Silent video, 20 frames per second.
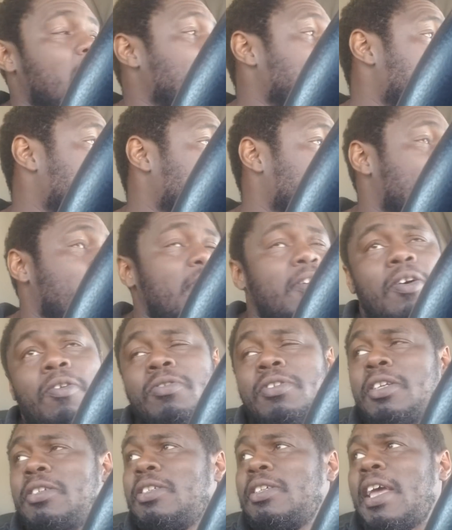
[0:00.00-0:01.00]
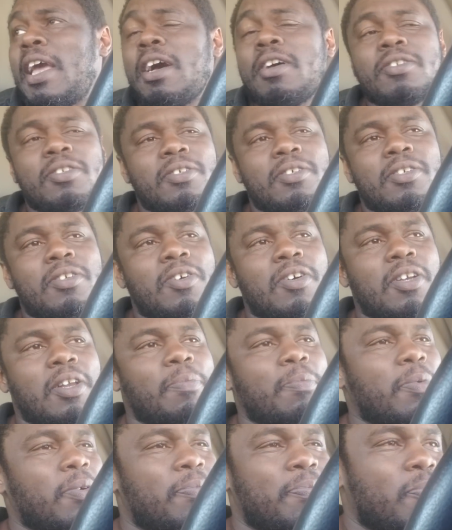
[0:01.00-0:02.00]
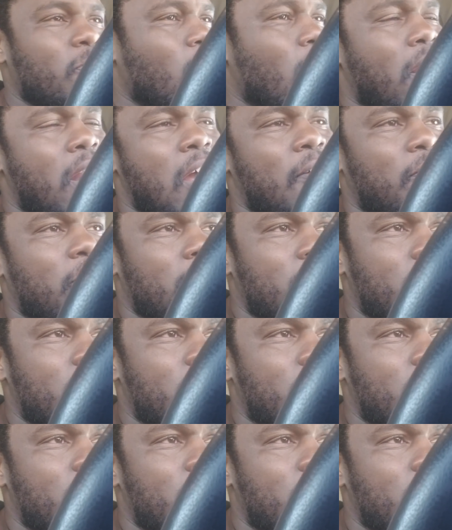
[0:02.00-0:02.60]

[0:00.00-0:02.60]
Gallagher, no discounts and all that, but whatever.